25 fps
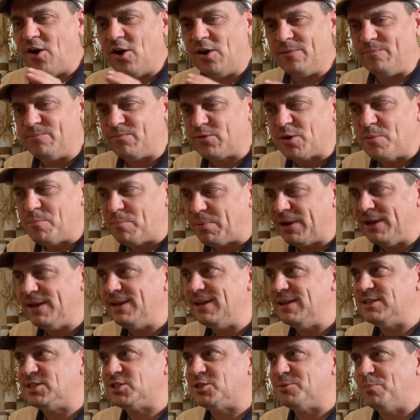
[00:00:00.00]
I
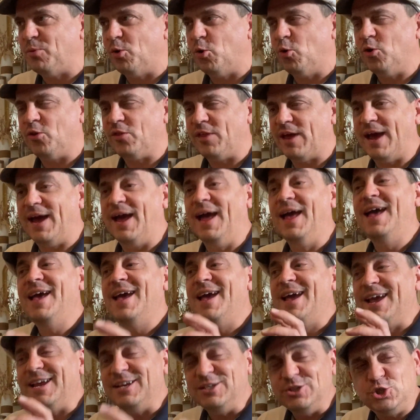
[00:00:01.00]
completely support that.
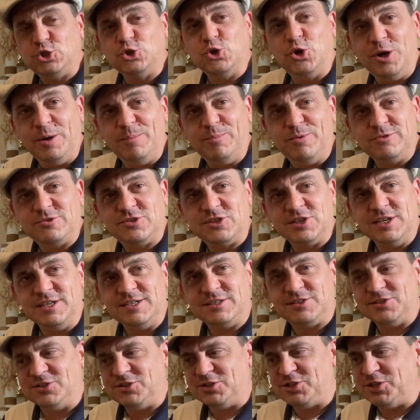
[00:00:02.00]
Enjoyable to
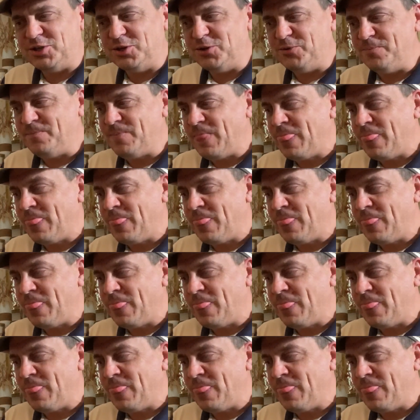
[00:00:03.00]
listen to.